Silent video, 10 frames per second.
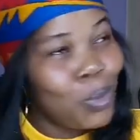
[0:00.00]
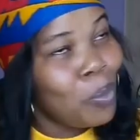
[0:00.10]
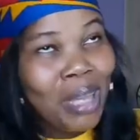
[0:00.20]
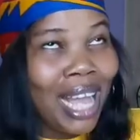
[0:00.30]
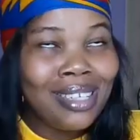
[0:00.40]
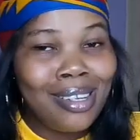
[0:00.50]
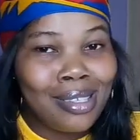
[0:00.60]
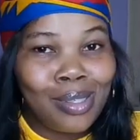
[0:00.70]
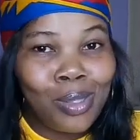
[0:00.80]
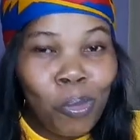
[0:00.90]
Don't be
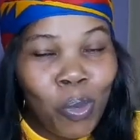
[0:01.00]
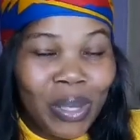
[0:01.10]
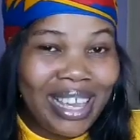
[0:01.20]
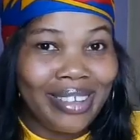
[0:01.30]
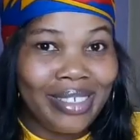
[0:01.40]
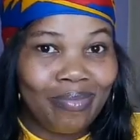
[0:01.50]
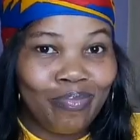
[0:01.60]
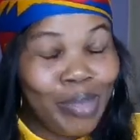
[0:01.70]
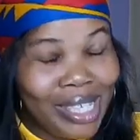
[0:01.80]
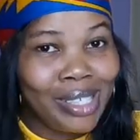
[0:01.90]
heartless. Don't be wicked.
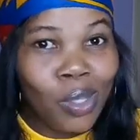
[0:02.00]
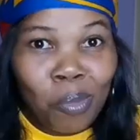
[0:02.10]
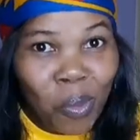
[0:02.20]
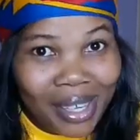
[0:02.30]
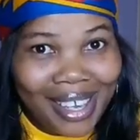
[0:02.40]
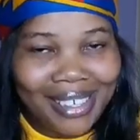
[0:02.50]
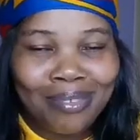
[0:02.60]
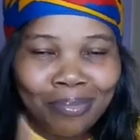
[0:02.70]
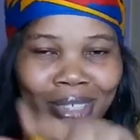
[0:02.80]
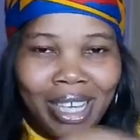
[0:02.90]
Please don't be wicked.
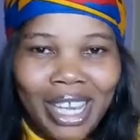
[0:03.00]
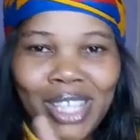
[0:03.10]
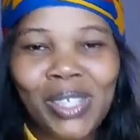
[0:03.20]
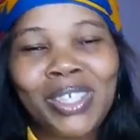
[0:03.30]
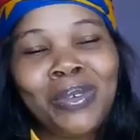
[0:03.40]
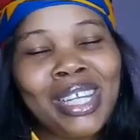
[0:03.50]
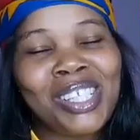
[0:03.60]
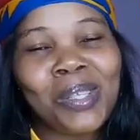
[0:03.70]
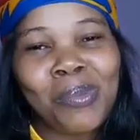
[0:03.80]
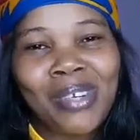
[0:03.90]
Hit on the
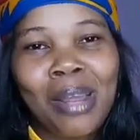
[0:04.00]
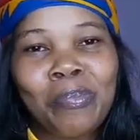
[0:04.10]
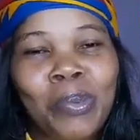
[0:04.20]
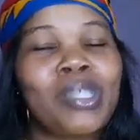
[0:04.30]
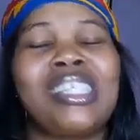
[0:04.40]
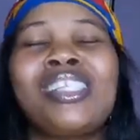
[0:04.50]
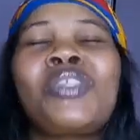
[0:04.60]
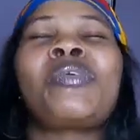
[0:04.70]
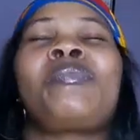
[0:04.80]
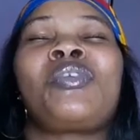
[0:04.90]
red subscribe button,
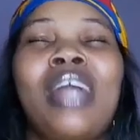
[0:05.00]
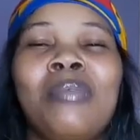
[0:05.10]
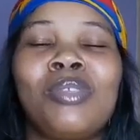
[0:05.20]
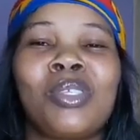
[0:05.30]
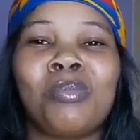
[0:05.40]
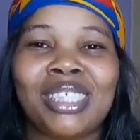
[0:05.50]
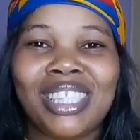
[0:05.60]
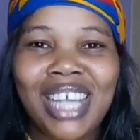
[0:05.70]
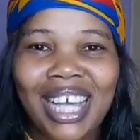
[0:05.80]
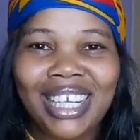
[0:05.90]
subscribe to my
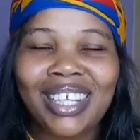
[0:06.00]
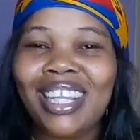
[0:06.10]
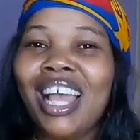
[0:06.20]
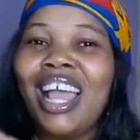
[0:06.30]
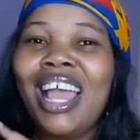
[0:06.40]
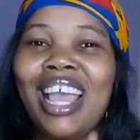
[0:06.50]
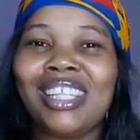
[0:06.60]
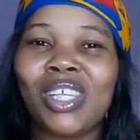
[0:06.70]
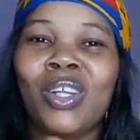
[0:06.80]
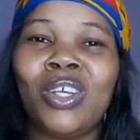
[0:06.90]
channel
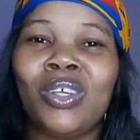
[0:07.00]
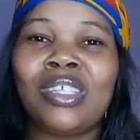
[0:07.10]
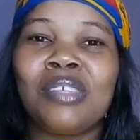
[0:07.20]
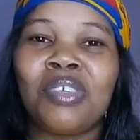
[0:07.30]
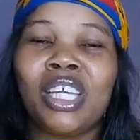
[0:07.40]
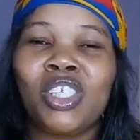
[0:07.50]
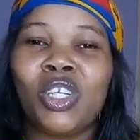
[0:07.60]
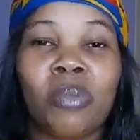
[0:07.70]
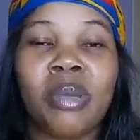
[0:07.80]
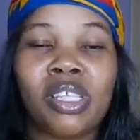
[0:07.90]
and turn on your
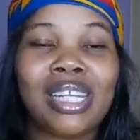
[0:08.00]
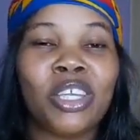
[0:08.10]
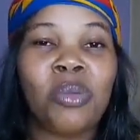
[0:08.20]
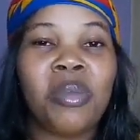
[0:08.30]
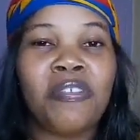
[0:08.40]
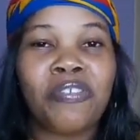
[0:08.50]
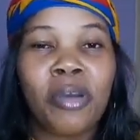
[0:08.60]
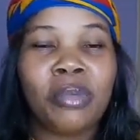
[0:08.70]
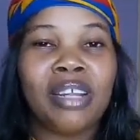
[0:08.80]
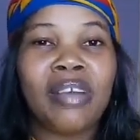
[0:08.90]
notification bell so that you'll be
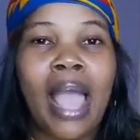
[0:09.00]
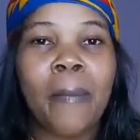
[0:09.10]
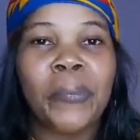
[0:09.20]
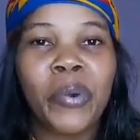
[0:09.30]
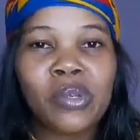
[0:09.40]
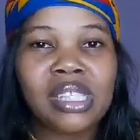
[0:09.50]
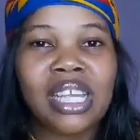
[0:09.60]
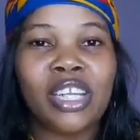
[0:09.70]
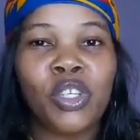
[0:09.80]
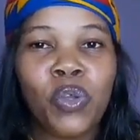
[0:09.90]
informed whenever I post
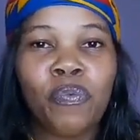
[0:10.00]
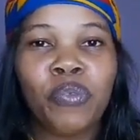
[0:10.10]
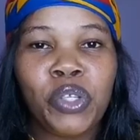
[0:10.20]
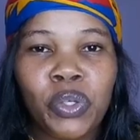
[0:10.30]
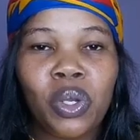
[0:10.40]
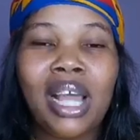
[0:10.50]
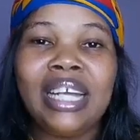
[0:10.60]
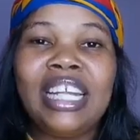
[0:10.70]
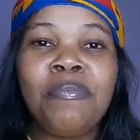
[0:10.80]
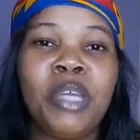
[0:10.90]
a new video.
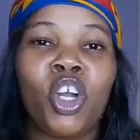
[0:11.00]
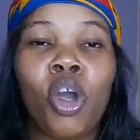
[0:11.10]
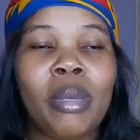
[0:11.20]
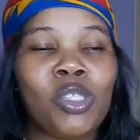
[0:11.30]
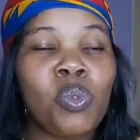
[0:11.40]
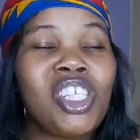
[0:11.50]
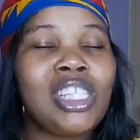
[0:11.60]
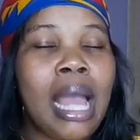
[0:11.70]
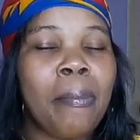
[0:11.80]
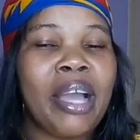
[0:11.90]
Leave me a comment
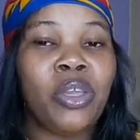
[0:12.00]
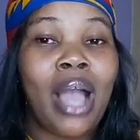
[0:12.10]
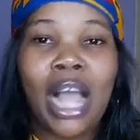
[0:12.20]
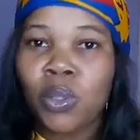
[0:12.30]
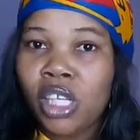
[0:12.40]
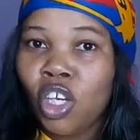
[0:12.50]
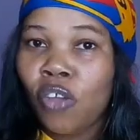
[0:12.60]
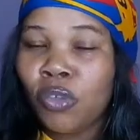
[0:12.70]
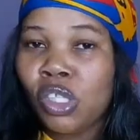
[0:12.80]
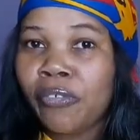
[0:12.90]
which diaper you actually
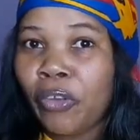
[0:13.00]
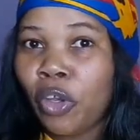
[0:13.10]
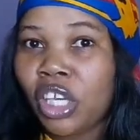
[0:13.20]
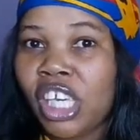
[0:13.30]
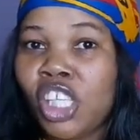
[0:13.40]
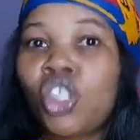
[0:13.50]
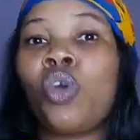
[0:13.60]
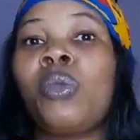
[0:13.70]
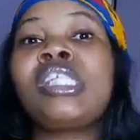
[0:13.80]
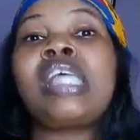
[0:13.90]
love using for your kids,
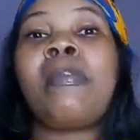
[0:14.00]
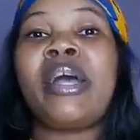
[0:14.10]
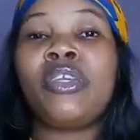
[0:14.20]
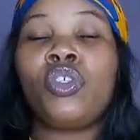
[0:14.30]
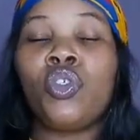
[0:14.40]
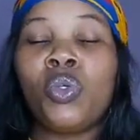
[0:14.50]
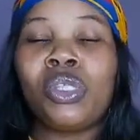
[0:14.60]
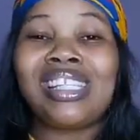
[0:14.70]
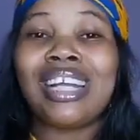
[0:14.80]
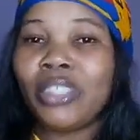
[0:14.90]
or which diaper you
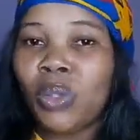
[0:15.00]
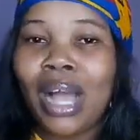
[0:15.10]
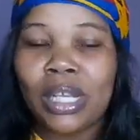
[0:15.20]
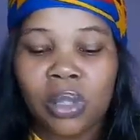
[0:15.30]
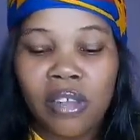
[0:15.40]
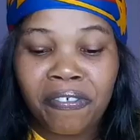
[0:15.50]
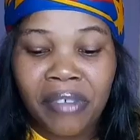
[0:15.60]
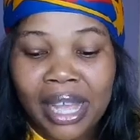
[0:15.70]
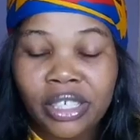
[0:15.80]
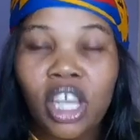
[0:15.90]
use that you actually
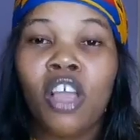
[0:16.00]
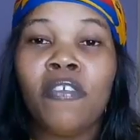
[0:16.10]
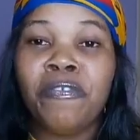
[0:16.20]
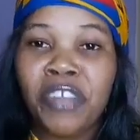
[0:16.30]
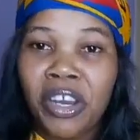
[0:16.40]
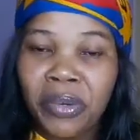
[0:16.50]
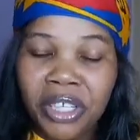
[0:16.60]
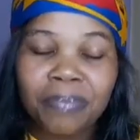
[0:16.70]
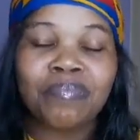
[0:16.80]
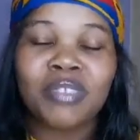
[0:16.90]
find
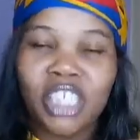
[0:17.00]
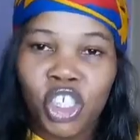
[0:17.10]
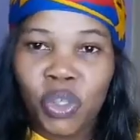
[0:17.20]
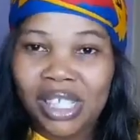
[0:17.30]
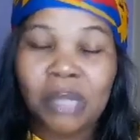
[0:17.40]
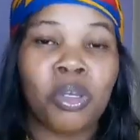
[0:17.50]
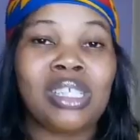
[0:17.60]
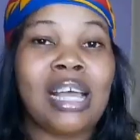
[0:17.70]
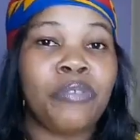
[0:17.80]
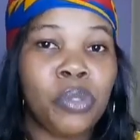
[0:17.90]
very interesting,
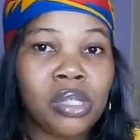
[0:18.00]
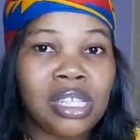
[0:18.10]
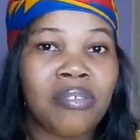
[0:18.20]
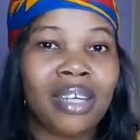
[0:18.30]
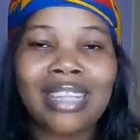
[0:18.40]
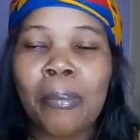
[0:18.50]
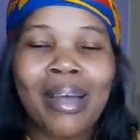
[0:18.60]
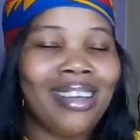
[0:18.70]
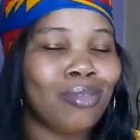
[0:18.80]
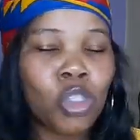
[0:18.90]
because I've used several
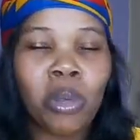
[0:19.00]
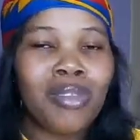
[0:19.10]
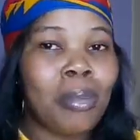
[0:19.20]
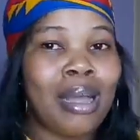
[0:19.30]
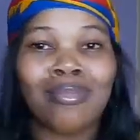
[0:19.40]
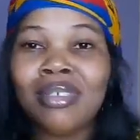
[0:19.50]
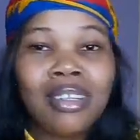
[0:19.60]
diapers and some of them are